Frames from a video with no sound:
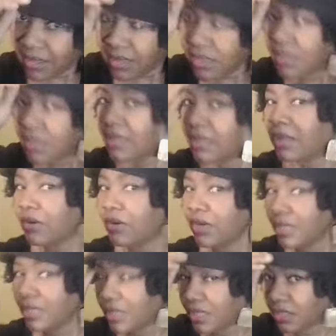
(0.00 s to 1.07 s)
here
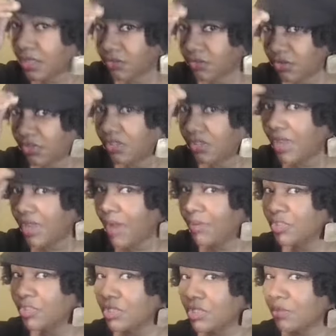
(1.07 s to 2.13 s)
it is. You see how
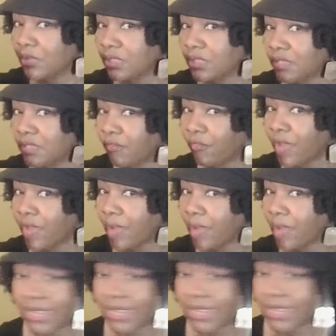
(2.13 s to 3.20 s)
it just wants to
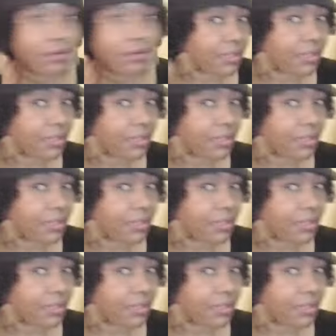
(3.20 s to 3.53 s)
flop down in the